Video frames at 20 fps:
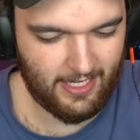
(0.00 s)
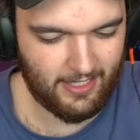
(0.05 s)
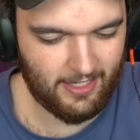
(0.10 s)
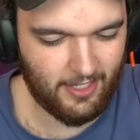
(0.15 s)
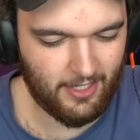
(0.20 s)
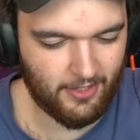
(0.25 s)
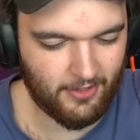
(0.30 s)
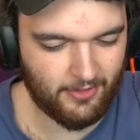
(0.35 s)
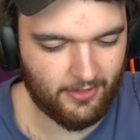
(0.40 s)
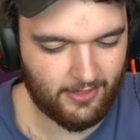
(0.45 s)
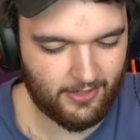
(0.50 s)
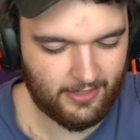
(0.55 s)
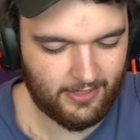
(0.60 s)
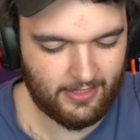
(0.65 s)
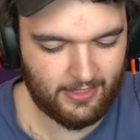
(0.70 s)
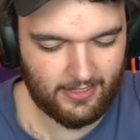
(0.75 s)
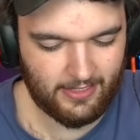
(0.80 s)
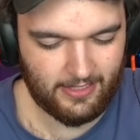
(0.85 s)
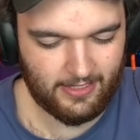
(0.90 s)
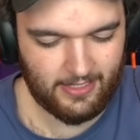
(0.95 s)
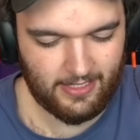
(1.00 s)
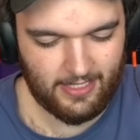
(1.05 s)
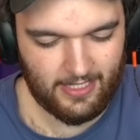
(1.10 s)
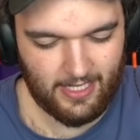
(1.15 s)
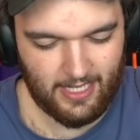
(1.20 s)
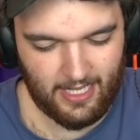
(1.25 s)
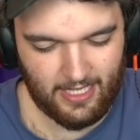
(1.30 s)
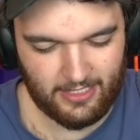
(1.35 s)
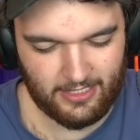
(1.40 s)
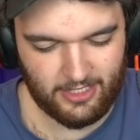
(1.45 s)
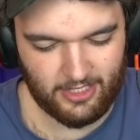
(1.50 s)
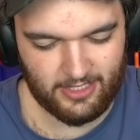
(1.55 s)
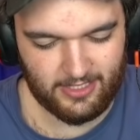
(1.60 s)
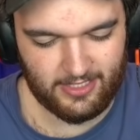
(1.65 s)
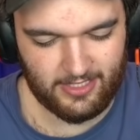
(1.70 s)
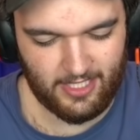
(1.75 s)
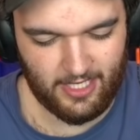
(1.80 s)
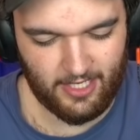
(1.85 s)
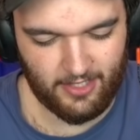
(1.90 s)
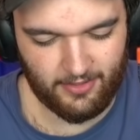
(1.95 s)
I know. I just
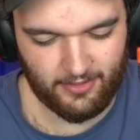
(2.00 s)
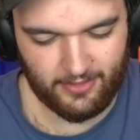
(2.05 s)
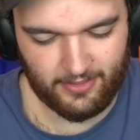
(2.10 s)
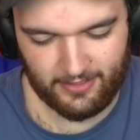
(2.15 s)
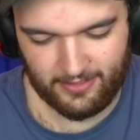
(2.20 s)
know.